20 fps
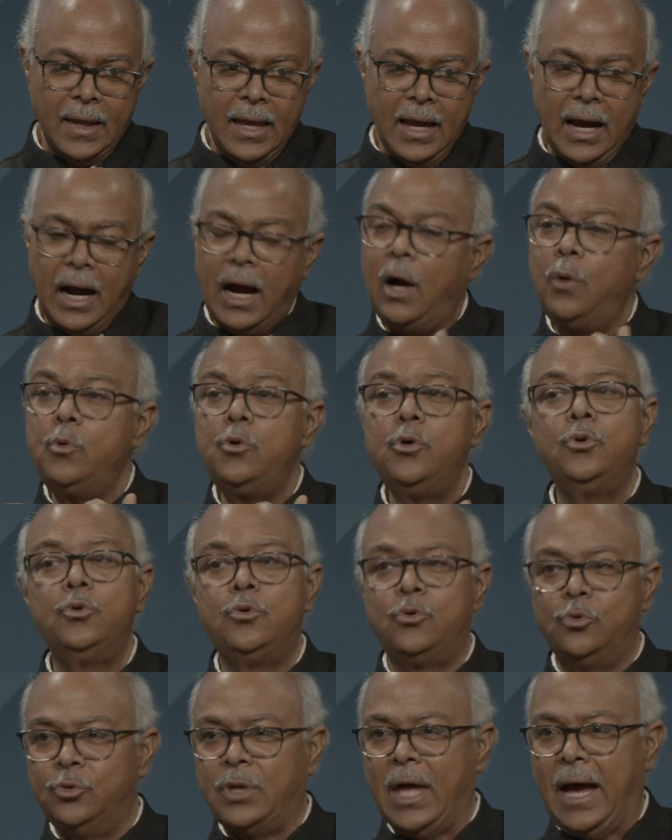How do you
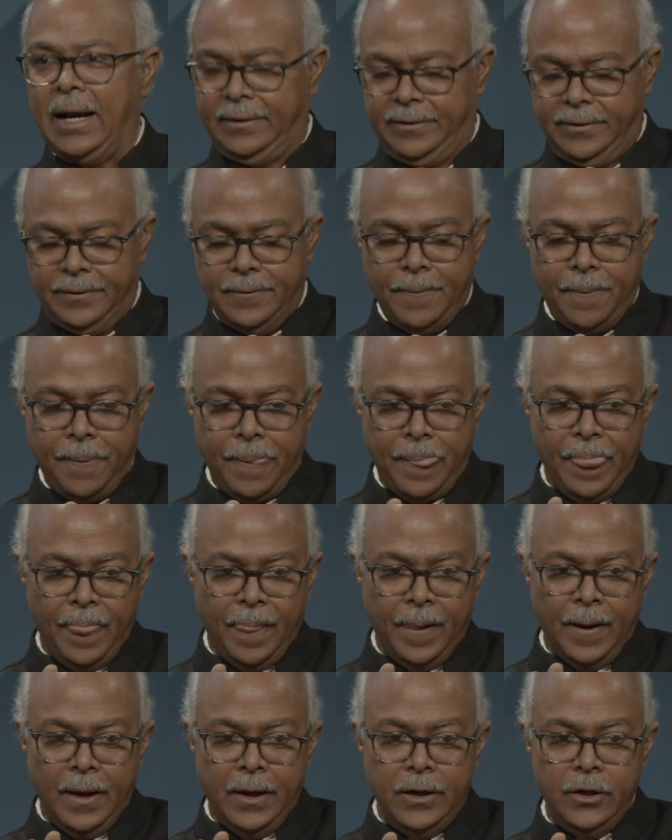do that?
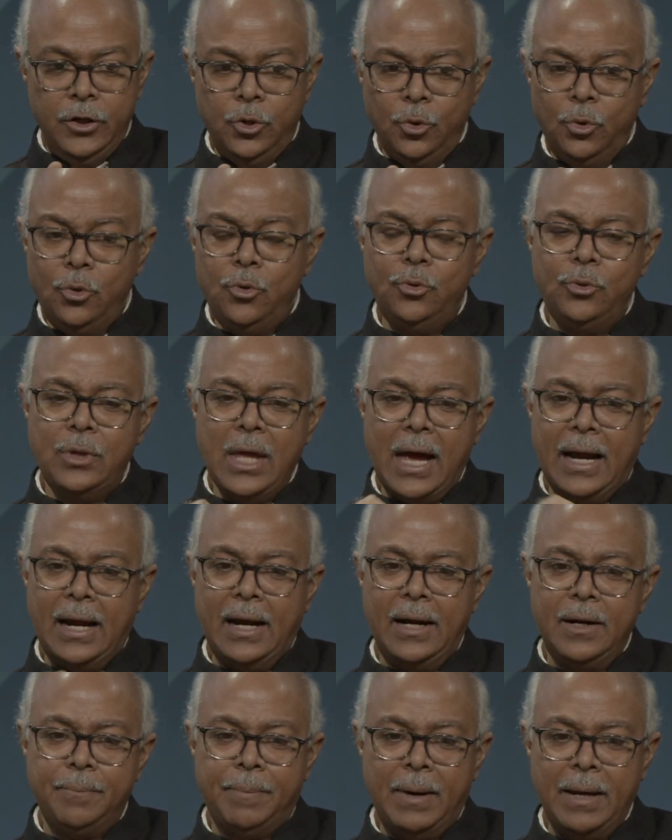You do
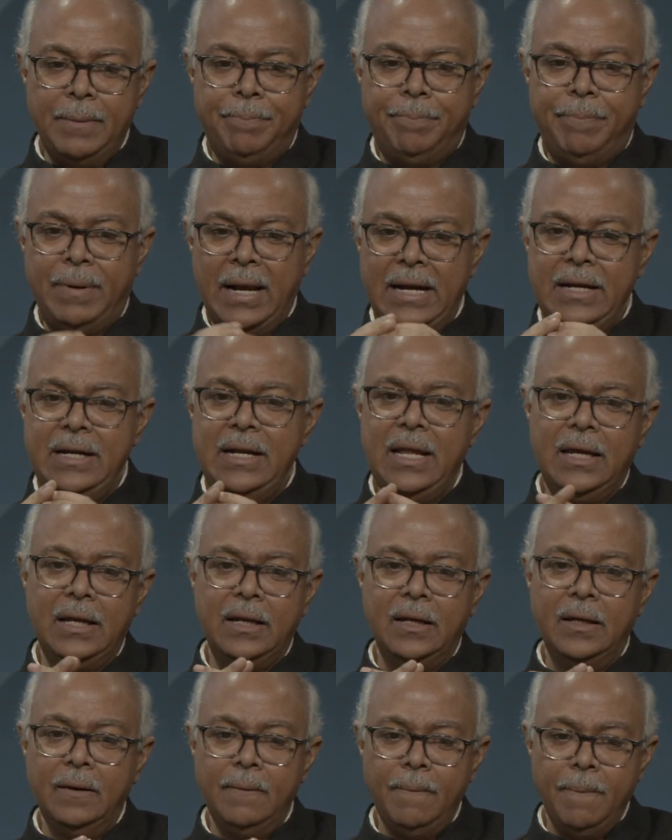that by
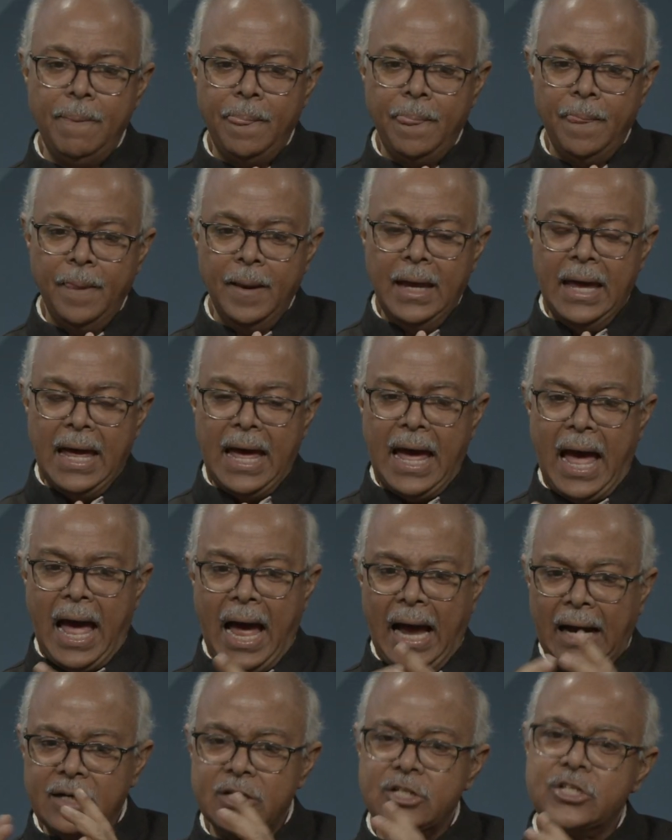blending
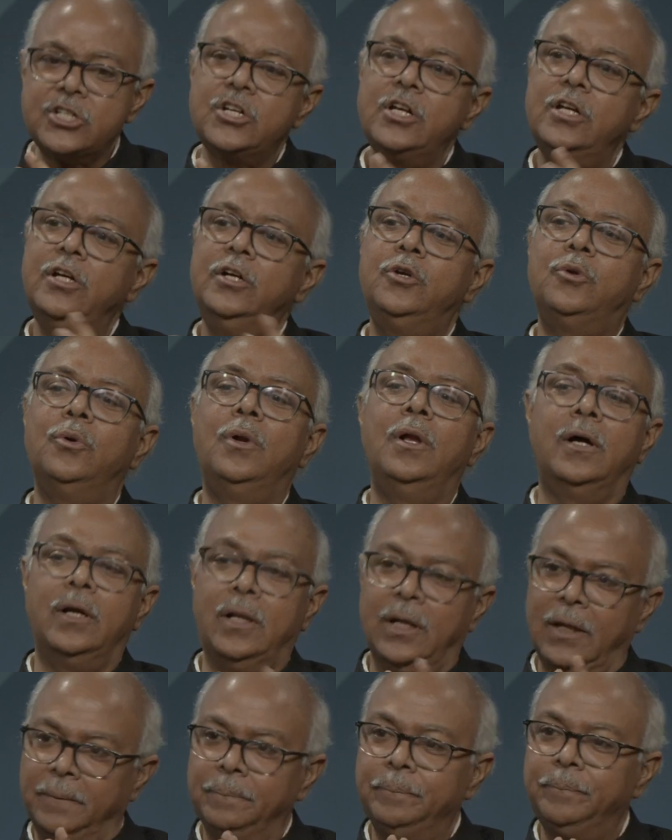action into
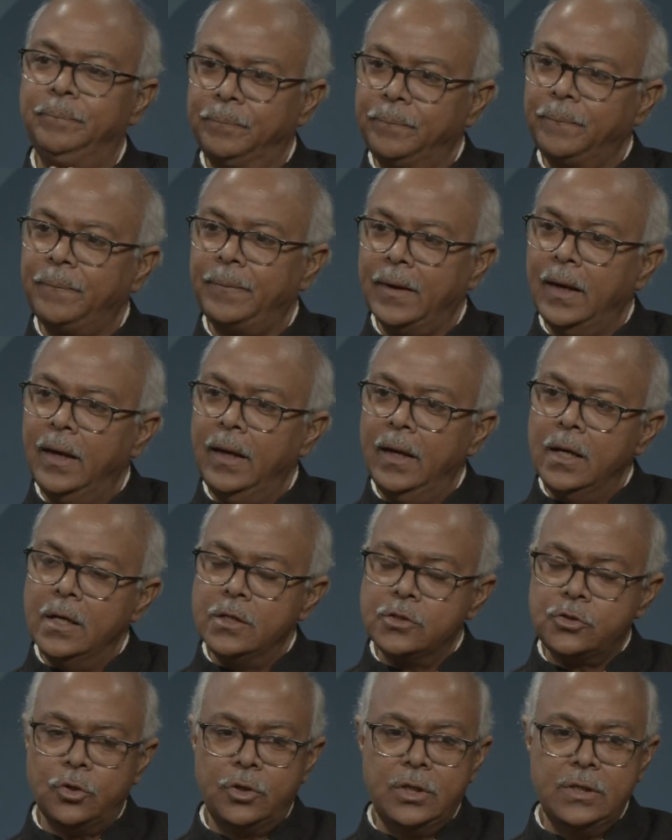learning.
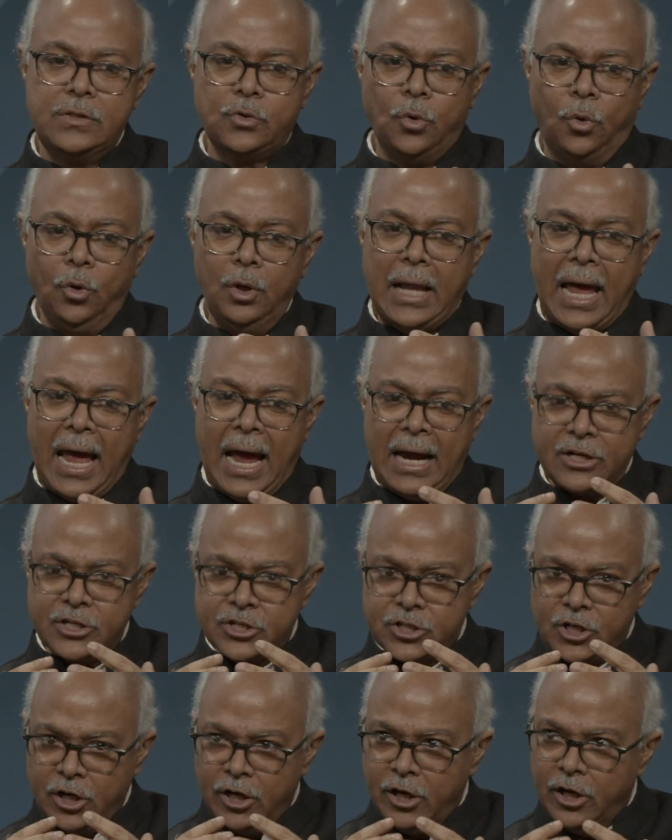So this whole
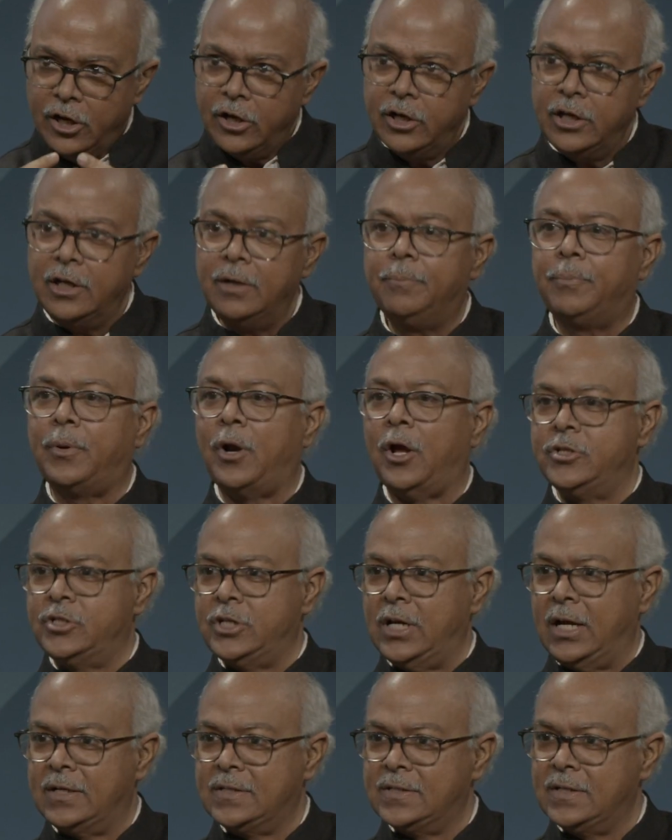action learning
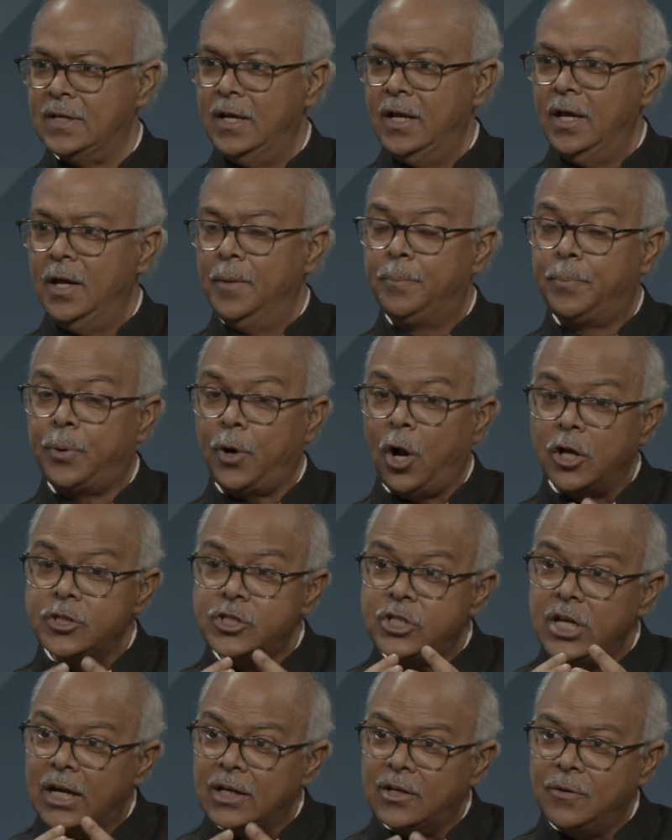projects,
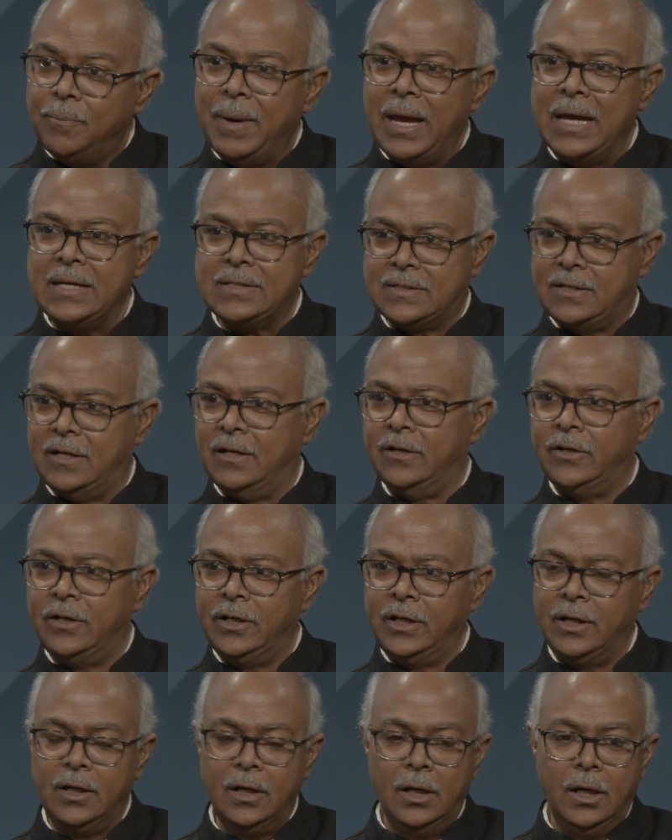project-based
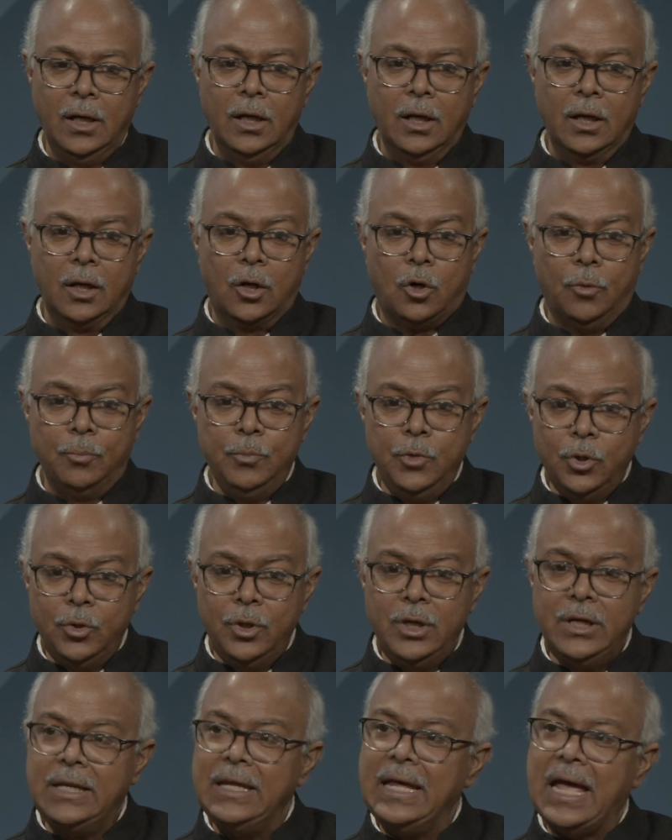learning,
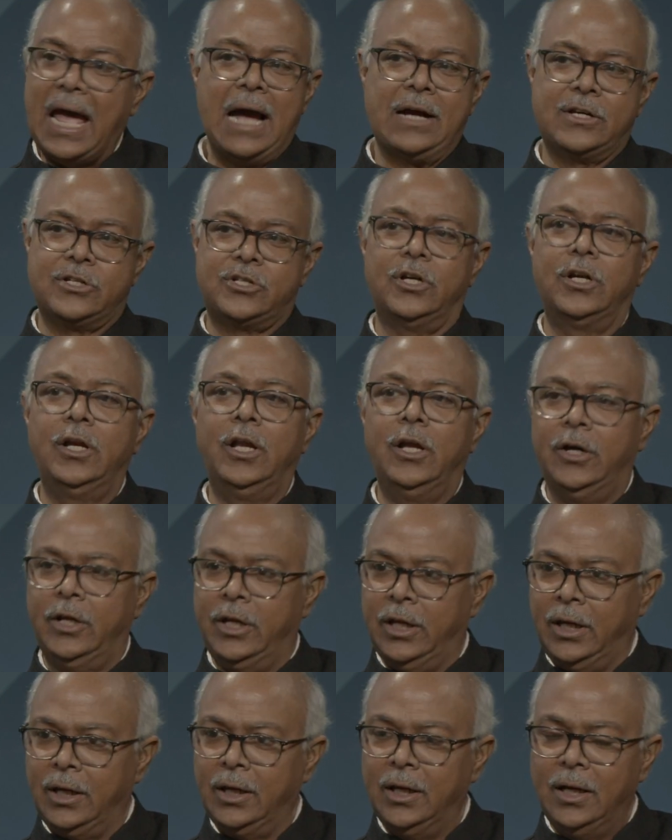community action
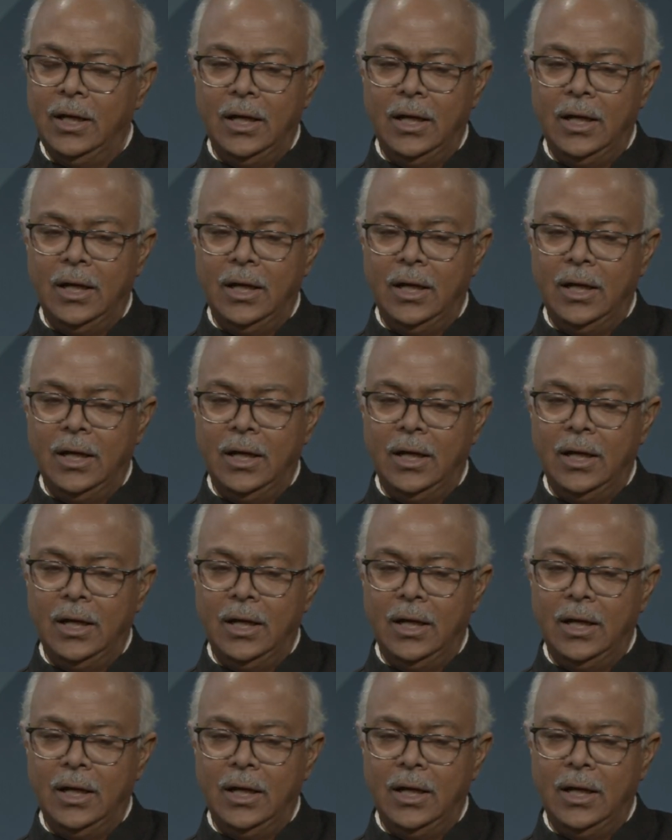learning,